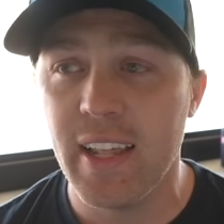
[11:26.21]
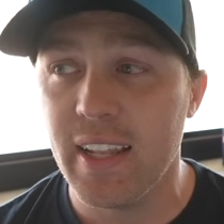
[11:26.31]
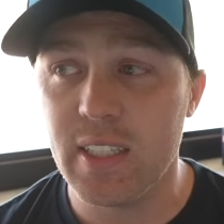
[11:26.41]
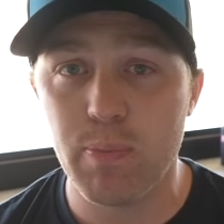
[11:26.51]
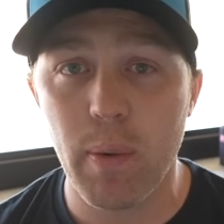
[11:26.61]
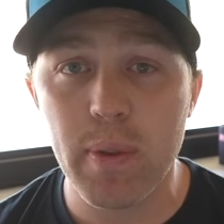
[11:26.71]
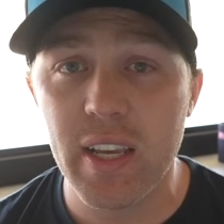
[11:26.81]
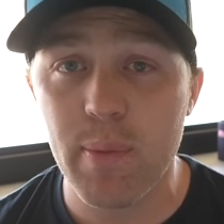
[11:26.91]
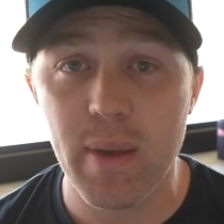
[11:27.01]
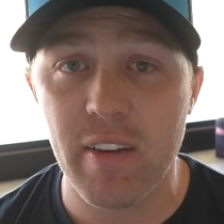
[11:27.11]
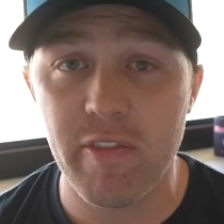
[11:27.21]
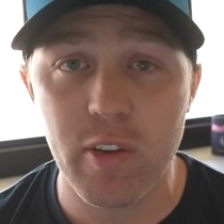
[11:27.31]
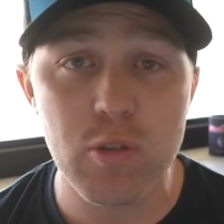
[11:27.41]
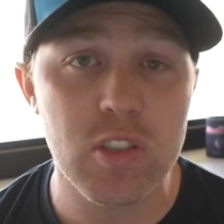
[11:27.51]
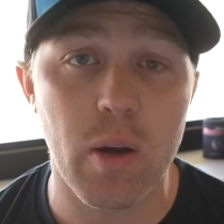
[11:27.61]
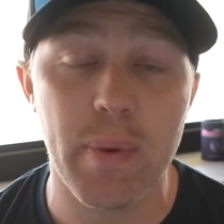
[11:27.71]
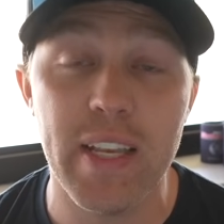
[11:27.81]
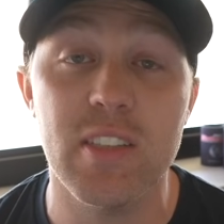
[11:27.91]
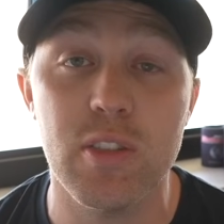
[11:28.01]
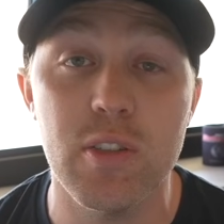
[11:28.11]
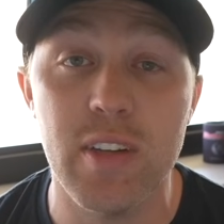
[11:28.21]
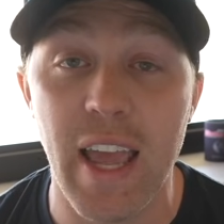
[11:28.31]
there's probably going to be a fuel stop here soon.